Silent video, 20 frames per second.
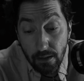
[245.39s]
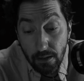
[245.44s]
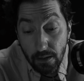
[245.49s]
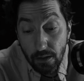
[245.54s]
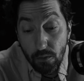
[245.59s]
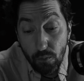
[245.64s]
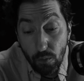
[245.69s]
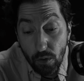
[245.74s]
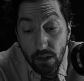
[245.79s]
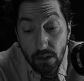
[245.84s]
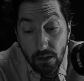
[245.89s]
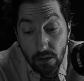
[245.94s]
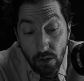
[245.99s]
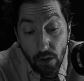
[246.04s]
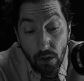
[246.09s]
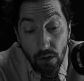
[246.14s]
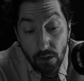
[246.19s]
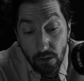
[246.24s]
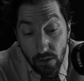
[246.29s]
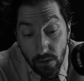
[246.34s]
it was
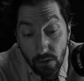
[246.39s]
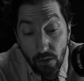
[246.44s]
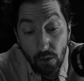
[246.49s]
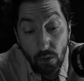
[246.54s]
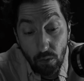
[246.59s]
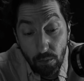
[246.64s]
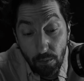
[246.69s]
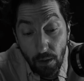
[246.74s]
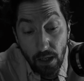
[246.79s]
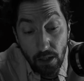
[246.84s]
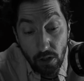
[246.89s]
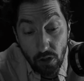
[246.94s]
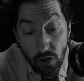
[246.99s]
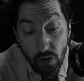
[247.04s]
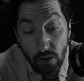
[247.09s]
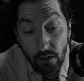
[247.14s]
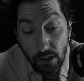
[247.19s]
not so much